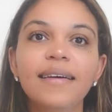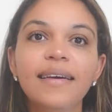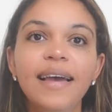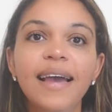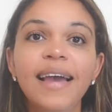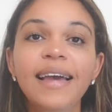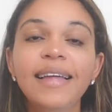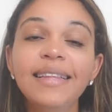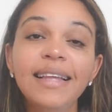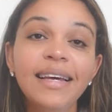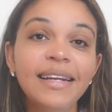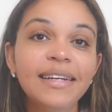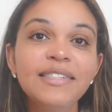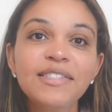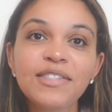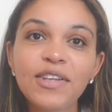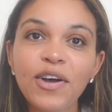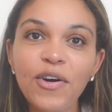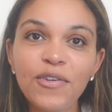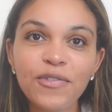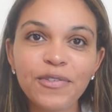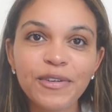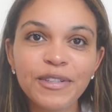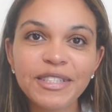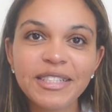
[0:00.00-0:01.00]
And that is
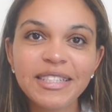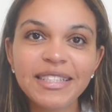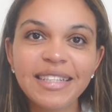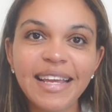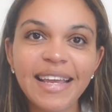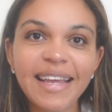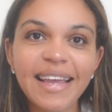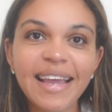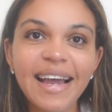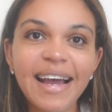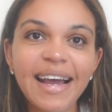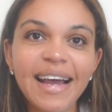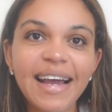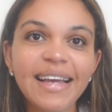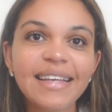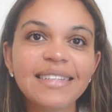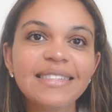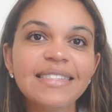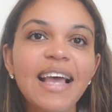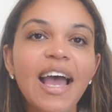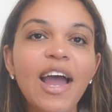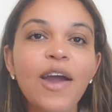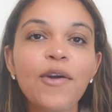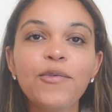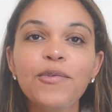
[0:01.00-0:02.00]
all for today,
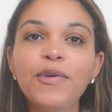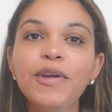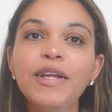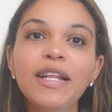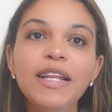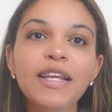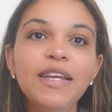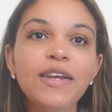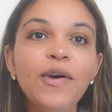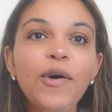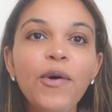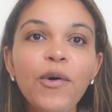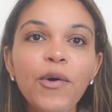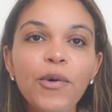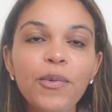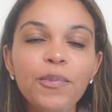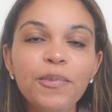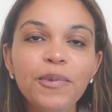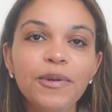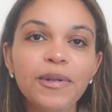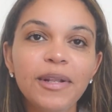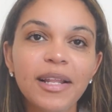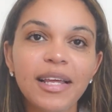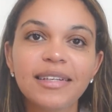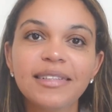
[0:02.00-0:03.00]
guys. I really
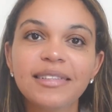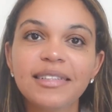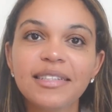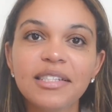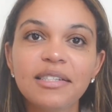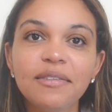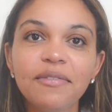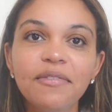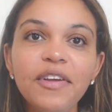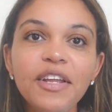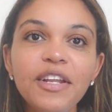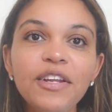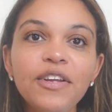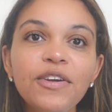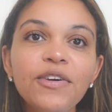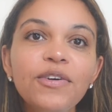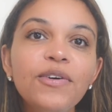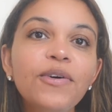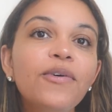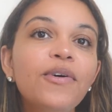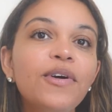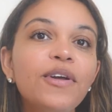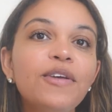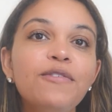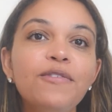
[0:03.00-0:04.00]
hope you liked this
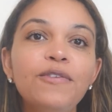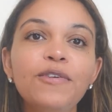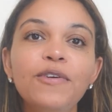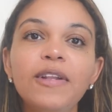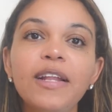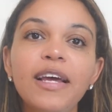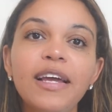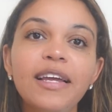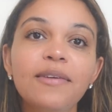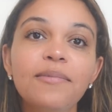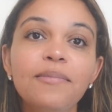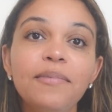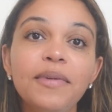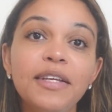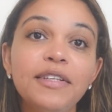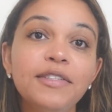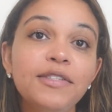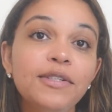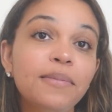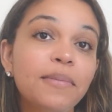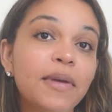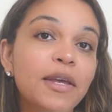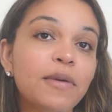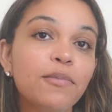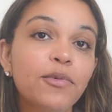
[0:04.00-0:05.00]
video. If you like me
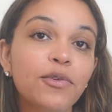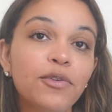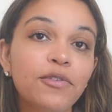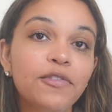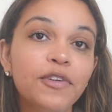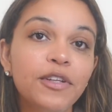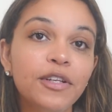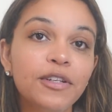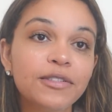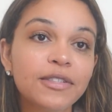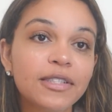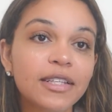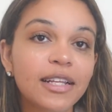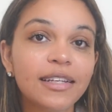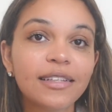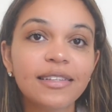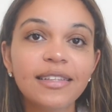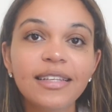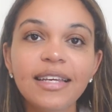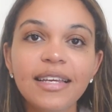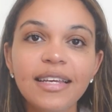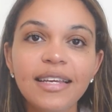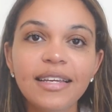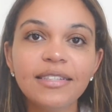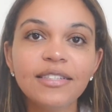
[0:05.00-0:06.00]
to make more videos like
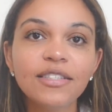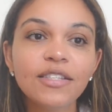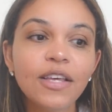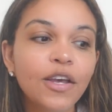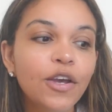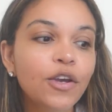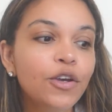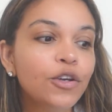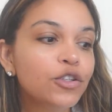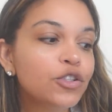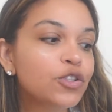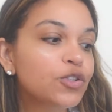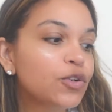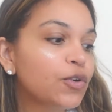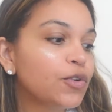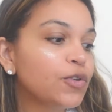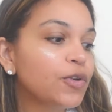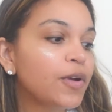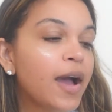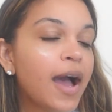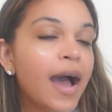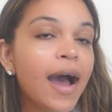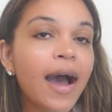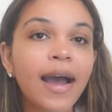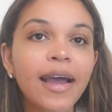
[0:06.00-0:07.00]
this, showing
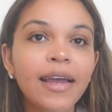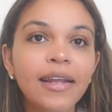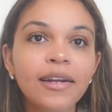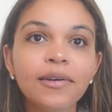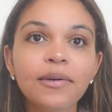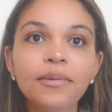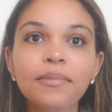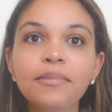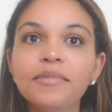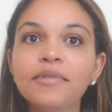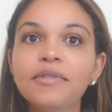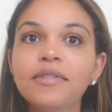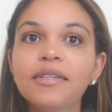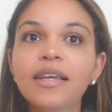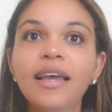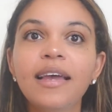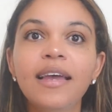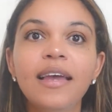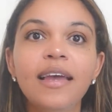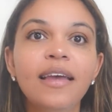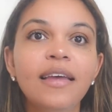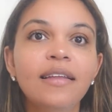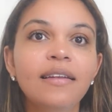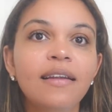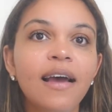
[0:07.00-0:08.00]
you items
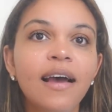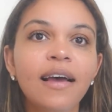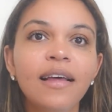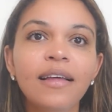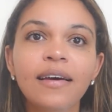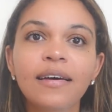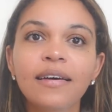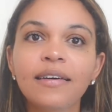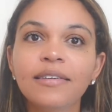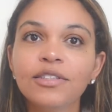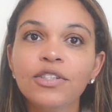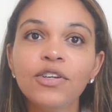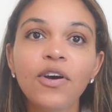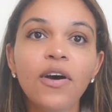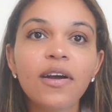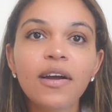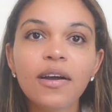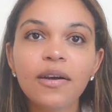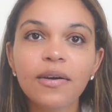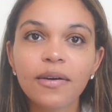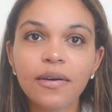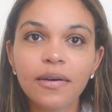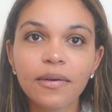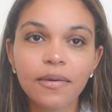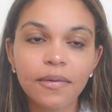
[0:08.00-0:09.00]
and
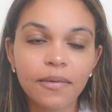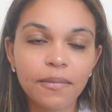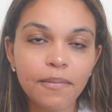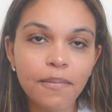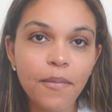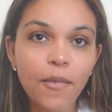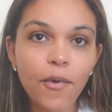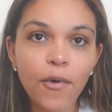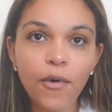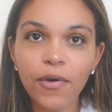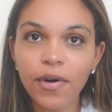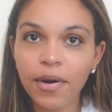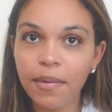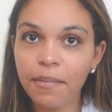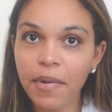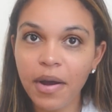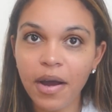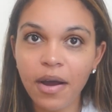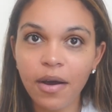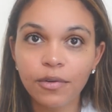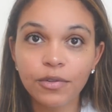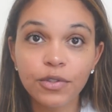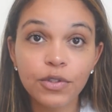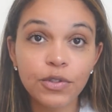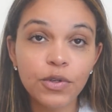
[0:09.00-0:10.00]
talk more
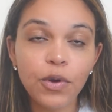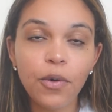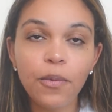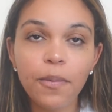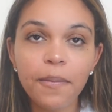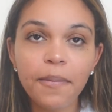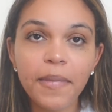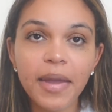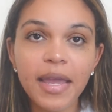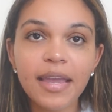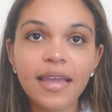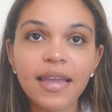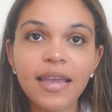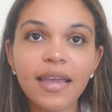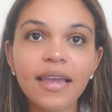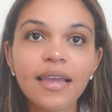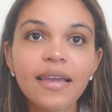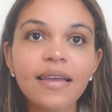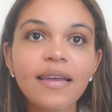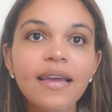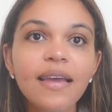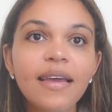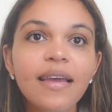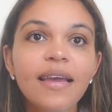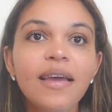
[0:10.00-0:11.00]
about soap
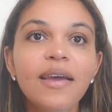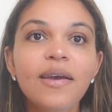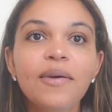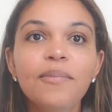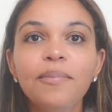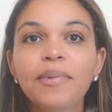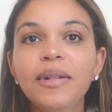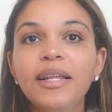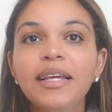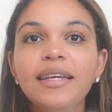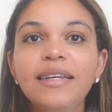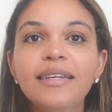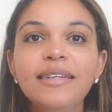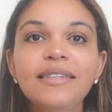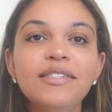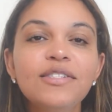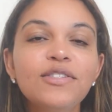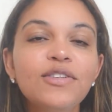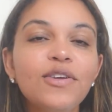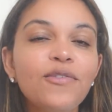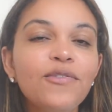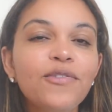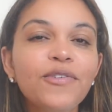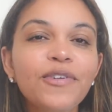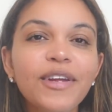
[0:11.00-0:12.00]
making, please
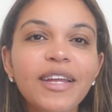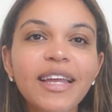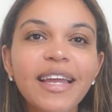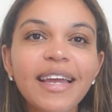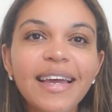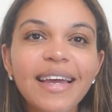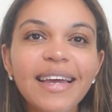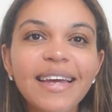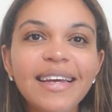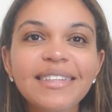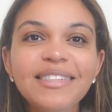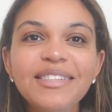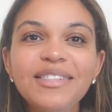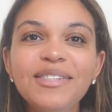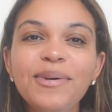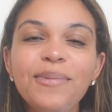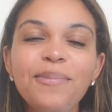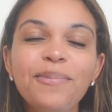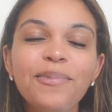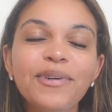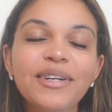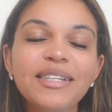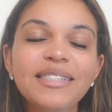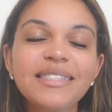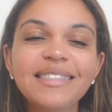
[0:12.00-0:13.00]
don't forget to
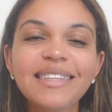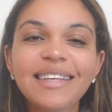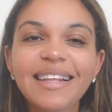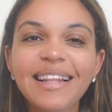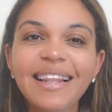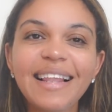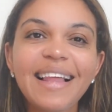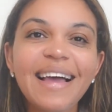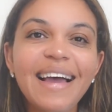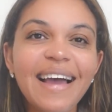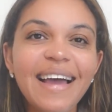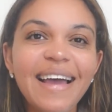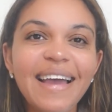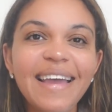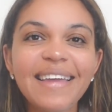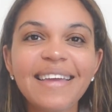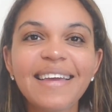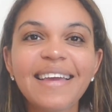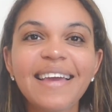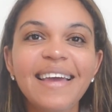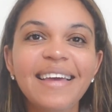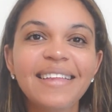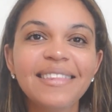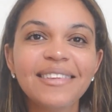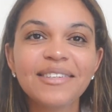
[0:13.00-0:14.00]
press the
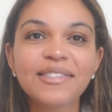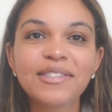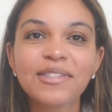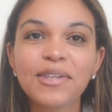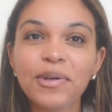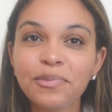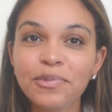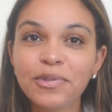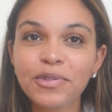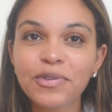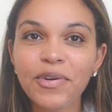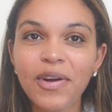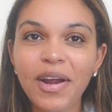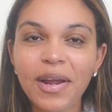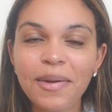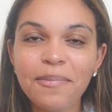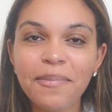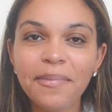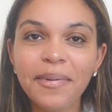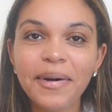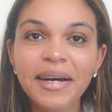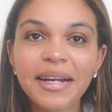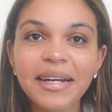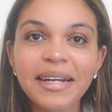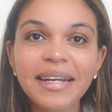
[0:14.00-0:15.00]
like and the subscribe
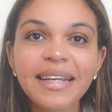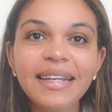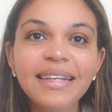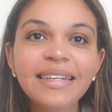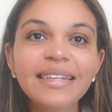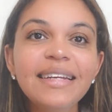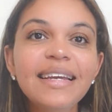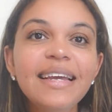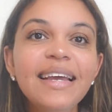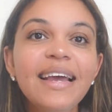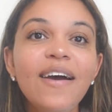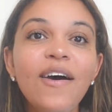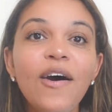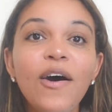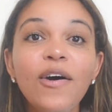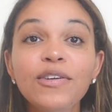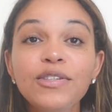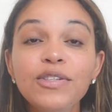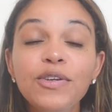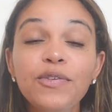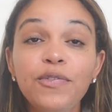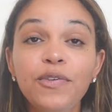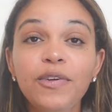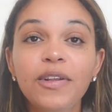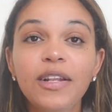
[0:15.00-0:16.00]
button.
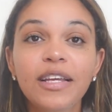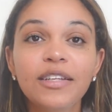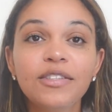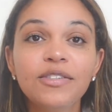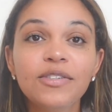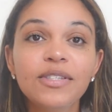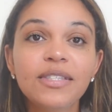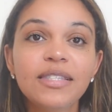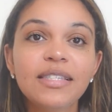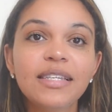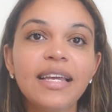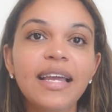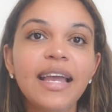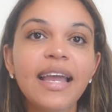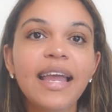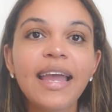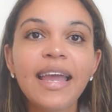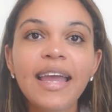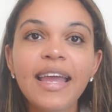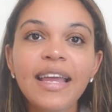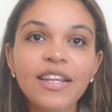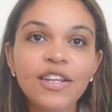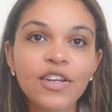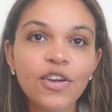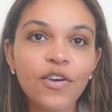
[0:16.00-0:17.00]
Also, if you'd like to see
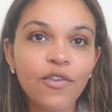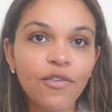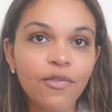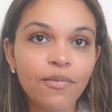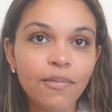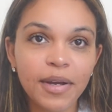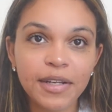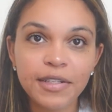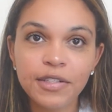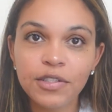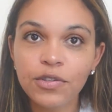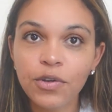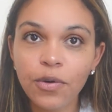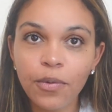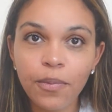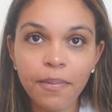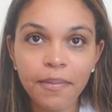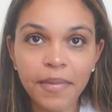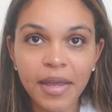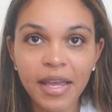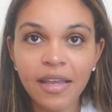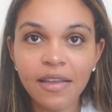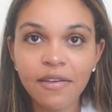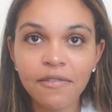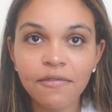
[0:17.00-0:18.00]
any of my soap
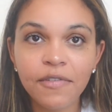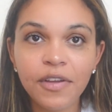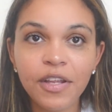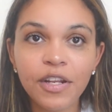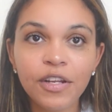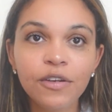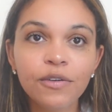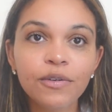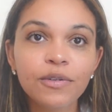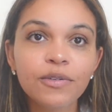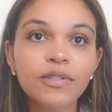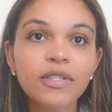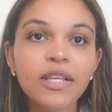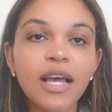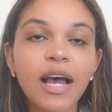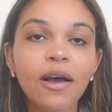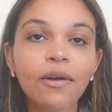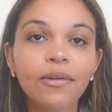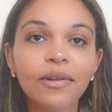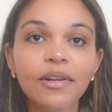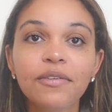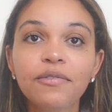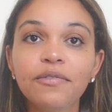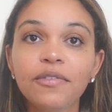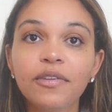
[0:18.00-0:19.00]
making videos,
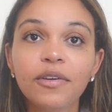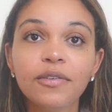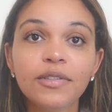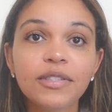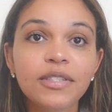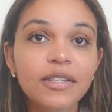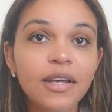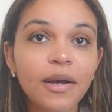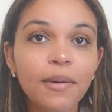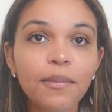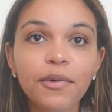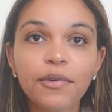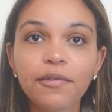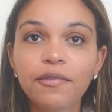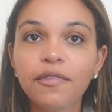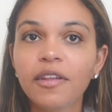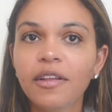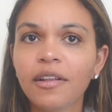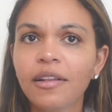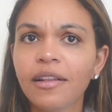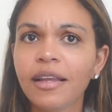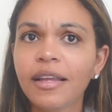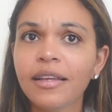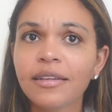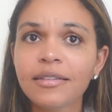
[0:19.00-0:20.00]
I'll leave some of
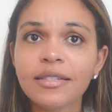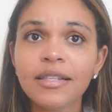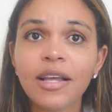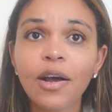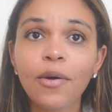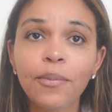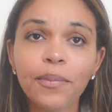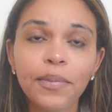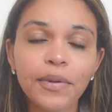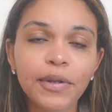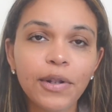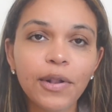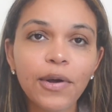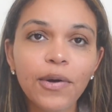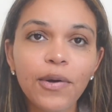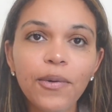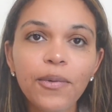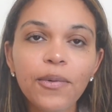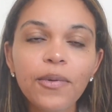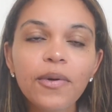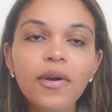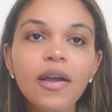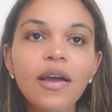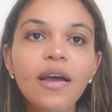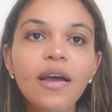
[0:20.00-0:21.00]
the links down below.